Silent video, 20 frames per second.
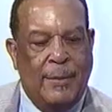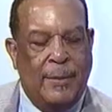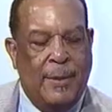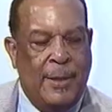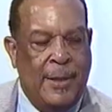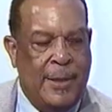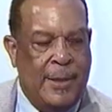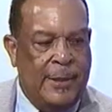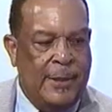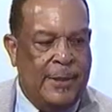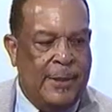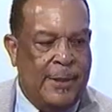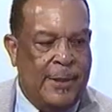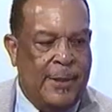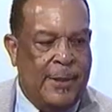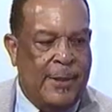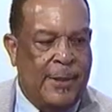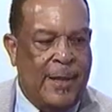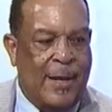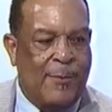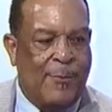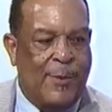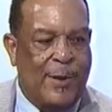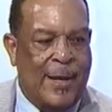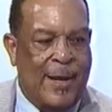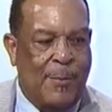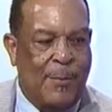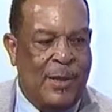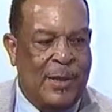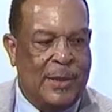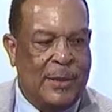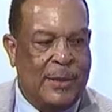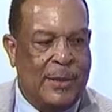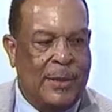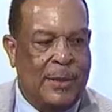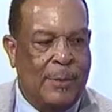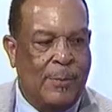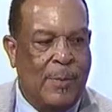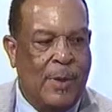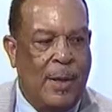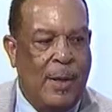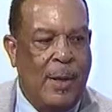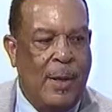we had Ernest Turner, that's the reason I mentioned him.